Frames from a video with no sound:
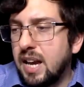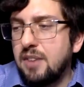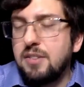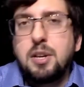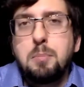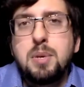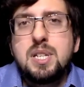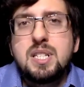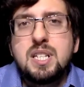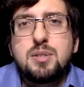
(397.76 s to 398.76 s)
having a
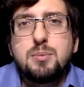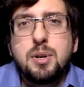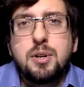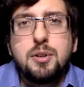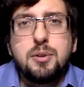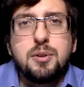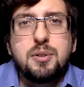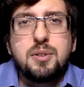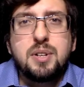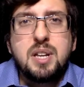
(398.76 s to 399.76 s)
business where
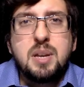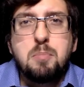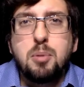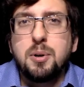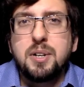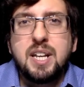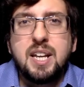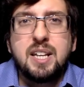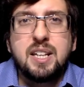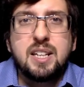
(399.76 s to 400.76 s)
you're
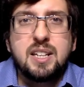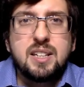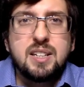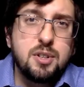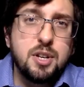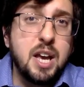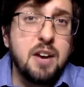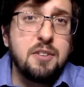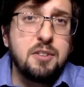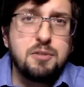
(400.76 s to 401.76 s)
importing
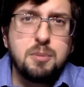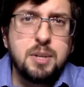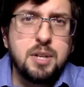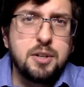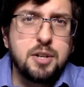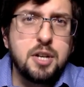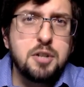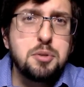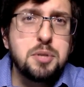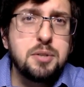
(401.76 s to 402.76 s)
guava from another
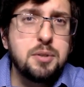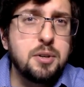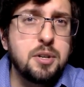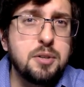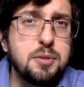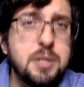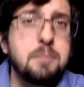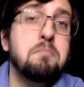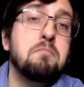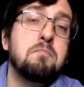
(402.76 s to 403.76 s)
country to your country,